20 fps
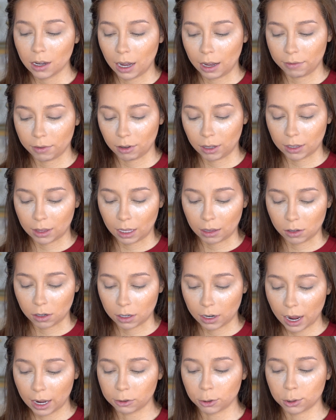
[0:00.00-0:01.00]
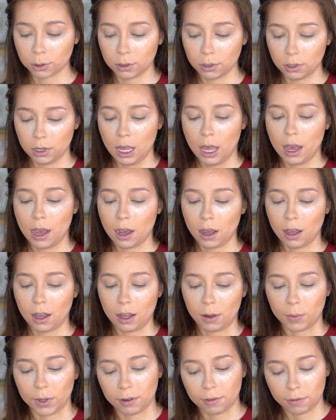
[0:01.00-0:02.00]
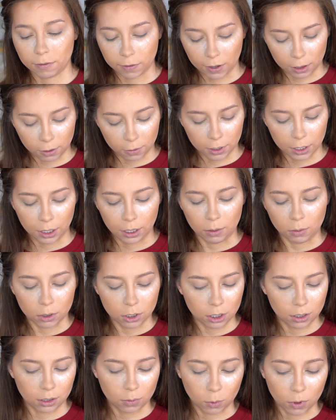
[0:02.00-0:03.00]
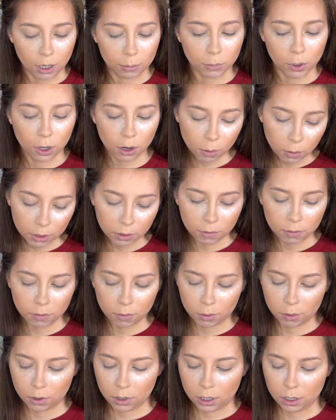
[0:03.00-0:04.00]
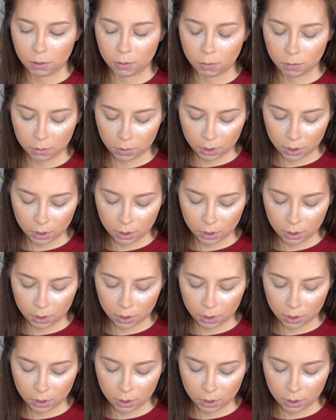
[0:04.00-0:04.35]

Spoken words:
I feel like they look natural and feathery, which is what I'm going for.